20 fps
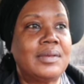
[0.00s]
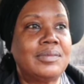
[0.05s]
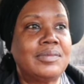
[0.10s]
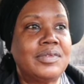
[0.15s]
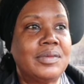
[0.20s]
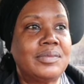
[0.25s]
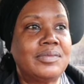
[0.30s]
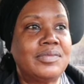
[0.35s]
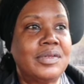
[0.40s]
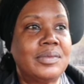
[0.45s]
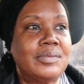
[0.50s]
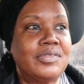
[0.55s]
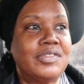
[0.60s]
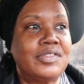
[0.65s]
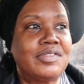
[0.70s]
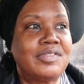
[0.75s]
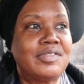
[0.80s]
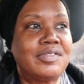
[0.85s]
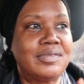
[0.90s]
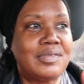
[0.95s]
I'm, I'm, I'm
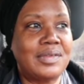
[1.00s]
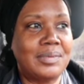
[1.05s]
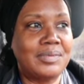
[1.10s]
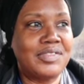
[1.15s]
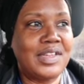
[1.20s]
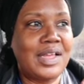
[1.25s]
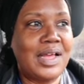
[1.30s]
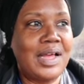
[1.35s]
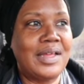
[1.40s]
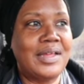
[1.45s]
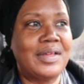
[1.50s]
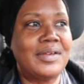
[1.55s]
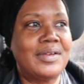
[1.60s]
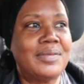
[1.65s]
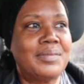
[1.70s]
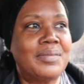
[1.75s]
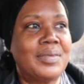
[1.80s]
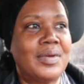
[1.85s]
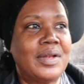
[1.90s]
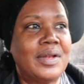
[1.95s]
just, I'm
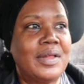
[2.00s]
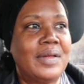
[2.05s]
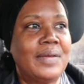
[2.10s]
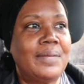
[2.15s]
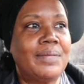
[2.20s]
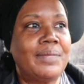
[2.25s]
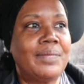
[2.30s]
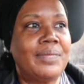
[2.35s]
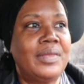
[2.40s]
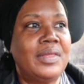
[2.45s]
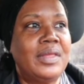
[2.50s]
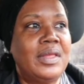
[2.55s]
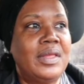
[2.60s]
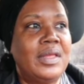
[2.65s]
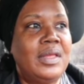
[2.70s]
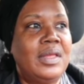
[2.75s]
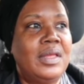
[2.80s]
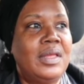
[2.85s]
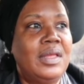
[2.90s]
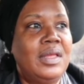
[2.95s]
tired. But, um,
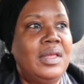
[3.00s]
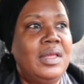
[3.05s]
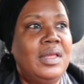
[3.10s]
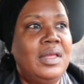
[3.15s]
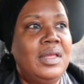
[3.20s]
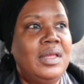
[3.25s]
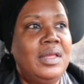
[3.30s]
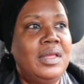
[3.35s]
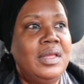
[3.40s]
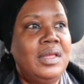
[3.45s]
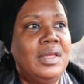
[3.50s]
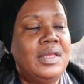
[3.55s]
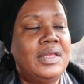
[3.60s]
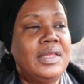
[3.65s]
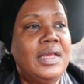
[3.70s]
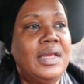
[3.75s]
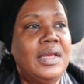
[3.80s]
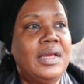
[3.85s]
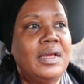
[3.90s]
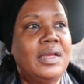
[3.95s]

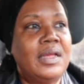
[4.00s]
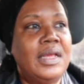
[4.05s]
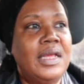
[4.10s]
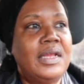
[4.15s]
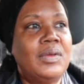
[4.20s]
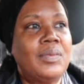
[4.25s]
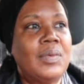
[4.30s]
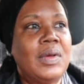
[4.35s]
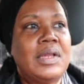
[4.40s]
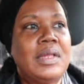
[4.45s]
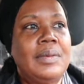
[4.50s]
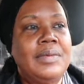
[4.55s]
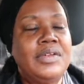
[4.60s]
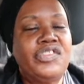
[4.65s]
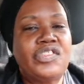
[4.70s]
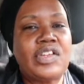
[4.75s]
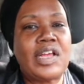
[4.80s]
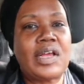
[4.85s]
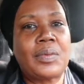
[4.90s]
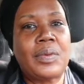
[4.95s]
yeah, anyway, let me
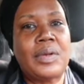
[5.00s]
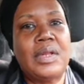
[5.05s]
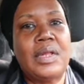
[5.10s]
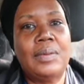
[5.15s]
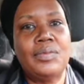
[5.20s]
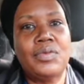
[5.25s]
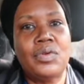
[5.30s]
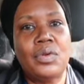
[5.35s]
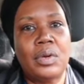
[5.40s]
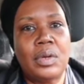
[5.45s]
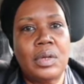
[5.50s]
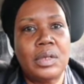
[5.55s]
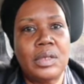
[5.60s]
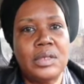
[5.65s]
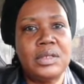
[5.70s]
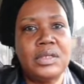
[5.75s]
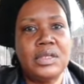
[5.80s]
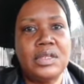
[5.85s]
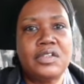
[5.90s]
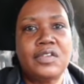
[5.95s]
check with him, you all,
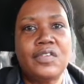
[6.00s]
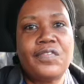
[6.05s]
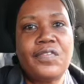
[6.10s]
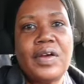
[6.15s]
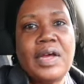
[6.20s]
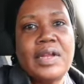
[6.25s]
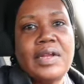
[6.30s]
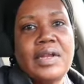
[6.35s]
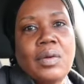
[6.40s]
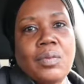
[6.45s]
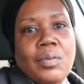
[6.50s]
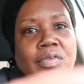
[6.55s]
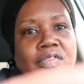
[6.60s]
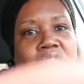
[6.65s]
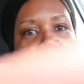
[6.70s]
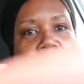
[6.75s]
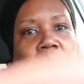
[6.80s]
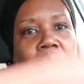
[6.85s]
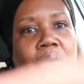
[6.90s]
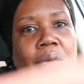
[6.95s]
and to find out
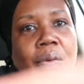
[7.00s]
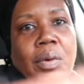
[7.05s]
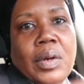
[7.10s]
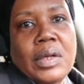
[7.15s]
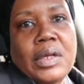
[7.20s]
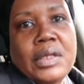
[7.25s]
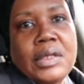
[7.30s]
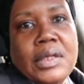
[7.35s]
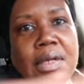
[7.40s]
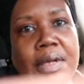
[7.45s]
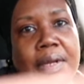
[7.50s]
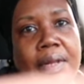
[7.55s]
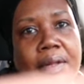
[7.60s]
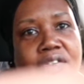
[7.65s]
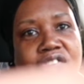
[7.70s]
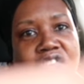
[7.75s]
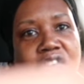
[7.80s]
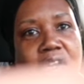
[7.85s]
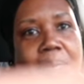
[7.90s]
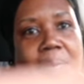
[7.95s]
what's going on, and then
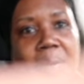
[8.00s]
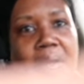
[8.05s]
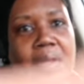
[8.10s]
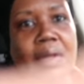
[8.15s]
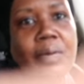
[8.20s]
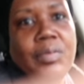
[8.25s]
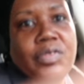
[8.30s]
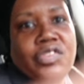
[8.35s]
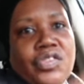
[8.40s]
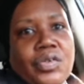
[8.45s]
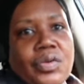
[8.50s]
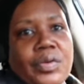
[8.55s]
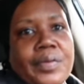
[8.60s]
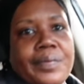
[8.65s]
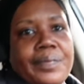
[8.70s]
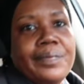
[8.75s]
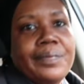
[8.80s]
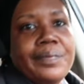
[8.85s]
I'll check back in with you all.